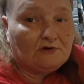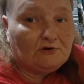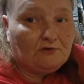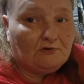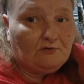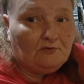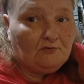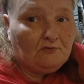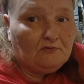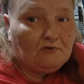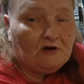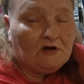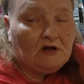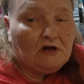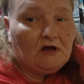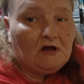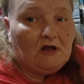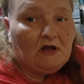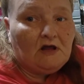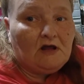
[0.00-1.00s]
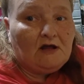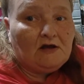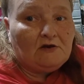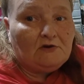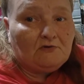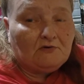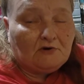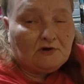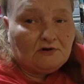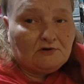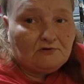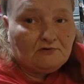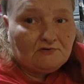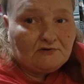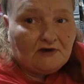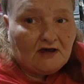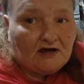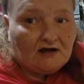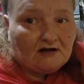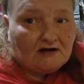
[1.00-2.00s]
you, you can
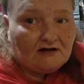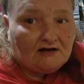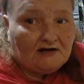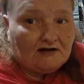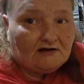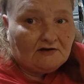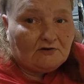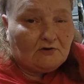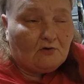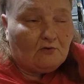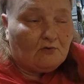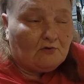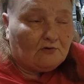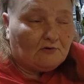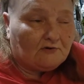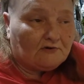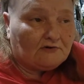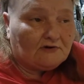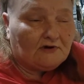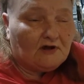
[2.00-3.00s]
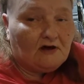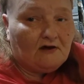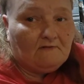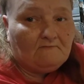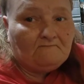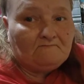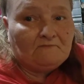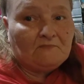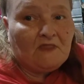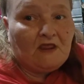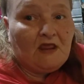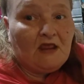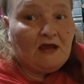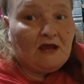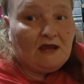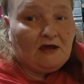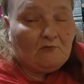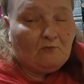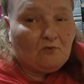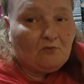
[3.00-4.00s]
use that link to order some.
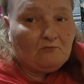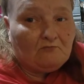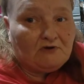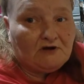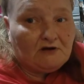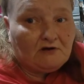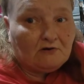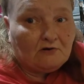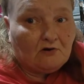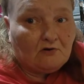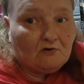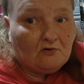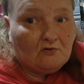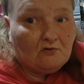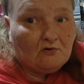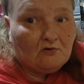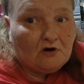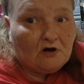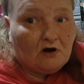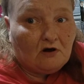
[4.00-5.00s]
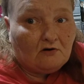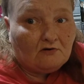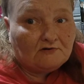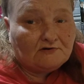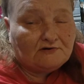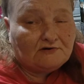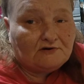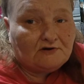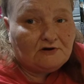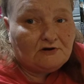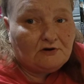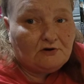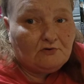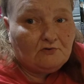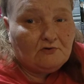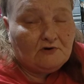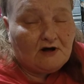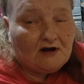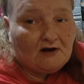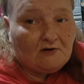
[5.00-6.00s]
It will be no cost to
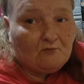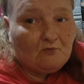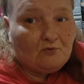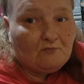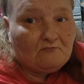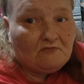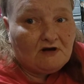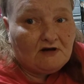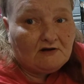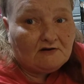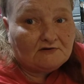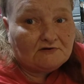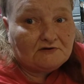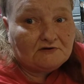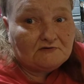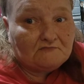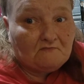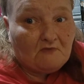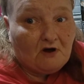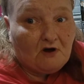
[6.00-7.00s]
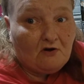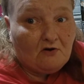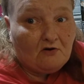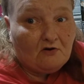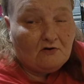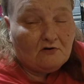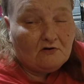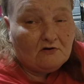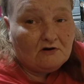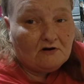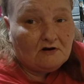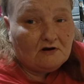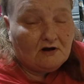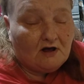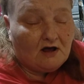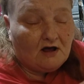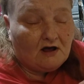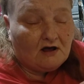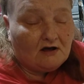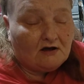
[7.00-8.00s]
you, and I will make a small
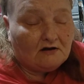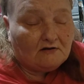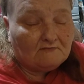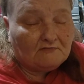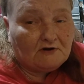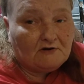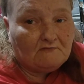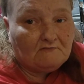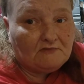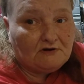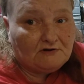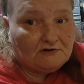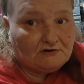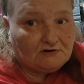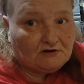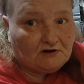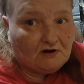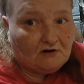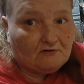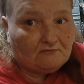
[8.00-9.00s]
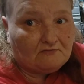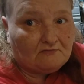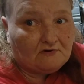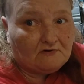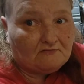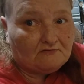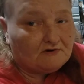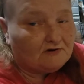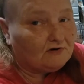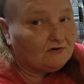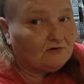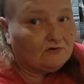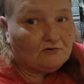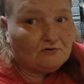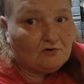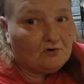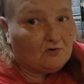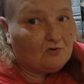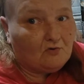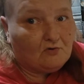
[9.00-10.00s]
commission off of it.
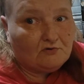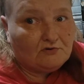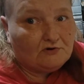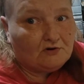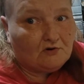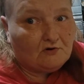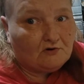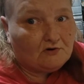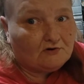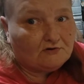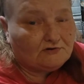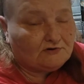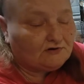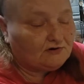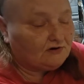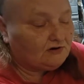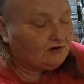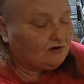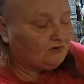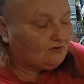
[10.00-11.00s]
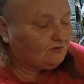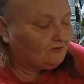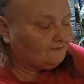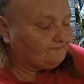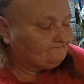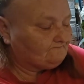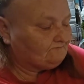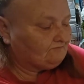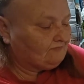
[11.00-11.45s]
No charge to you.